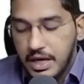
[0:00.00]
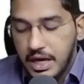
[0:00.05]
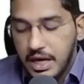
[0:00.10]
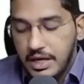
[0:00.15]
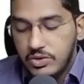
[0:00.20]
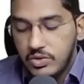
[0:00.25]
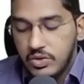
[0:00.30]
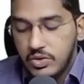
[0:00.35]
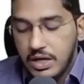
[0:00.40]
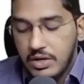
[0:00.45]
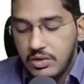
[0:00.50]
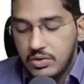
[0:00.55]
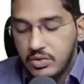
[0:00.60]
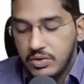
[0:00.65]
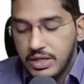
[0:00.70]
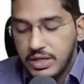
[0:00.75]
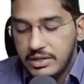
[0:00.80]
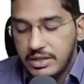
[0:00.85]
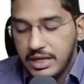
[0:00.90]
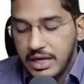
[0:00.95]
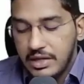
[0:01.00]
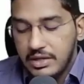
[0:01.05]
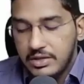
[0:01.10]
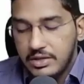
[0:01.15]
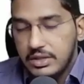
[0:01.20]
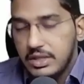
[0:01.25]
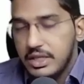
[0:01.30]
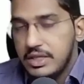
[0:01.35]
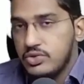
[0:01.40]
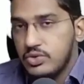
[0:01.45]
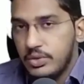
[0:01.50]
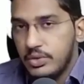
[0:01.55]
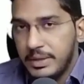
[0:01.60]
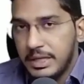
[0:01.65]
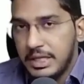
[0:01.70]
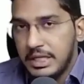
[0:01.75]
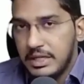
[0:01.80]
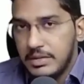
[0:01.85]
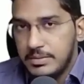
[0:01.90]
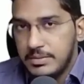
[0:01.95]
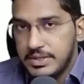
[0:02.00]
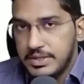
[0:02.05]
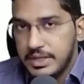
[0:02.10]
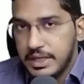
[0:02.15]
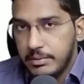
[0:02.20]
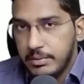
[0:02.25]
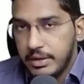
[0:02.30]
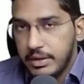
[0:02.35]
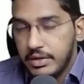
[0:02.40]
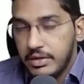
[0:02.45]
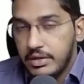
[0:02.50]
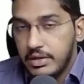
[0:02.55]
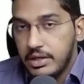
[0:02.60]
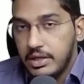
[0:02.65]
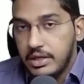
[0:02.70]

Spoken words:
and you concluded that there is no material misstatement.